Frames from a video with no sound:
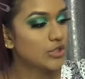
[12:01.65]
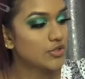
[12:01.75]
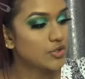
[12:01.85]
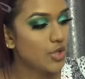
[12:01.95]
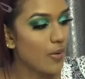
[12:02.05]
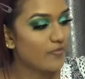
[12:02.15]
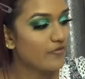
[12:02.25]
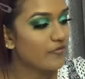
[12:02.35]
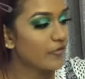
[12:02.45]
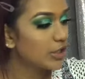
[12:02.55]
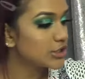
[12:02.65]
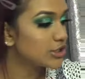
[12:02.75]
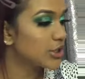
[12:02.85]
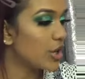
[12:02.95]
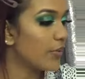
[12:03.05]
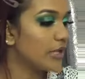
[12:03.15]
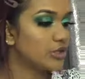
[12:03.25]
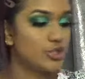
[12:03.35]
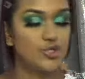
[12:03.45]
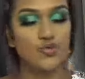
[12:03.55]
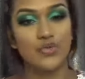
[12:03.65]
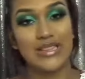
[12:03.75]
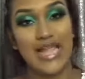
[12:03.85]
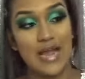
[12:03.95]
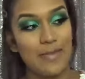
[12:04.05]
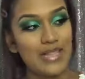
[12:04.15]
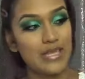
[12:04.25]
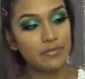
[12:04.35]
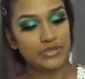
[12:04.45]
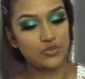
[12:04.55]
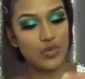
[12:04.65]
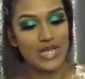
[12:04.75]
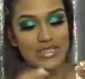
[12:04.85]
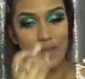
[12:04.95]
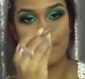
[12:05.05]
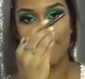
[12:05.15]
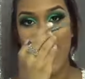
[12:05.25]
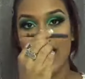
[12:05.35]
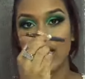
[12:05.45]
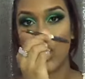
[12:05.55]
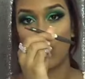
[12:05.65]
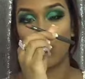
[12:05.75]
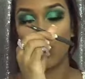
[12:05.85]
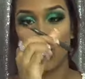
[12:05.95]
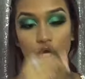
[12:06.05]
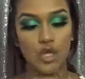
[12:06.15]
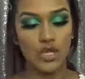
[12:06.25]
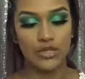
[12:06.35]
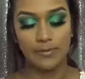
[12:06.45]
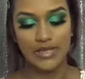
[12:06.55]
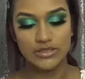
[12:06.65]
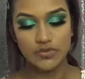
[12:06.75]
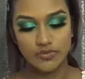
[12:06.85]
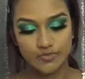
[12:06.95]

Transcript: So I'm first going to line my lips with MAC Whirl Lip Pencil.